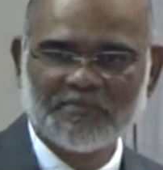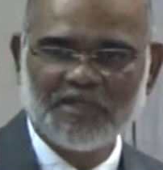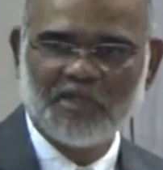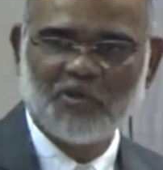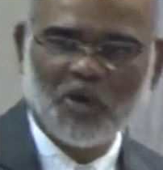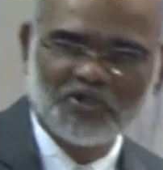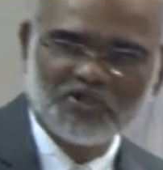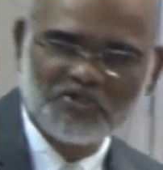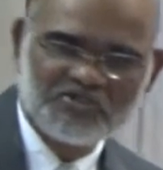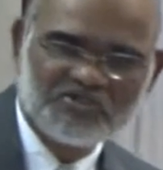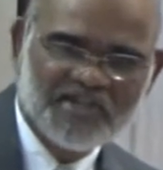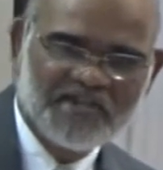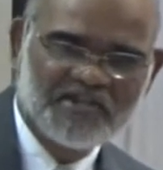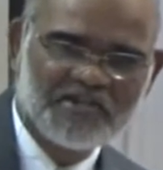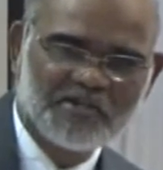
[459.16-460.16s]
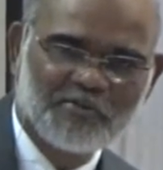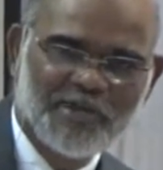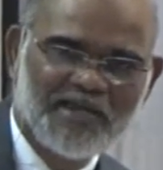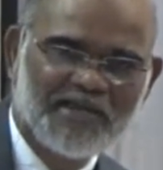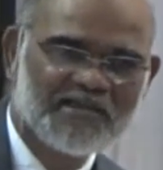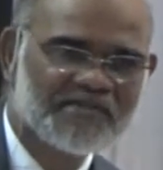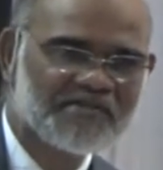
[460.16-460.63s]
He wanted to send her
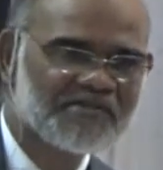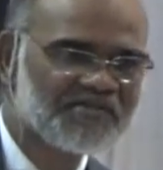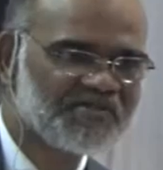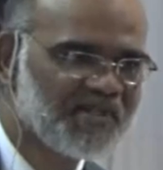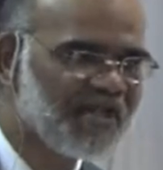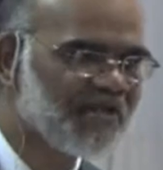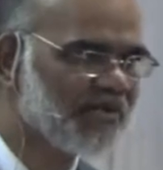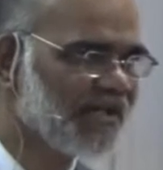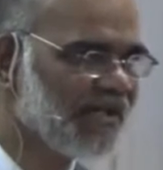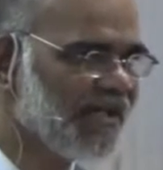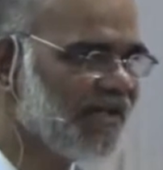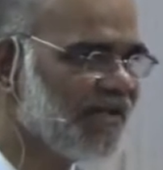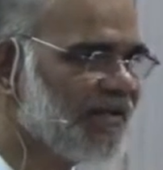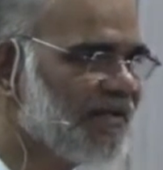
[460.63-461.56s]
away secretly.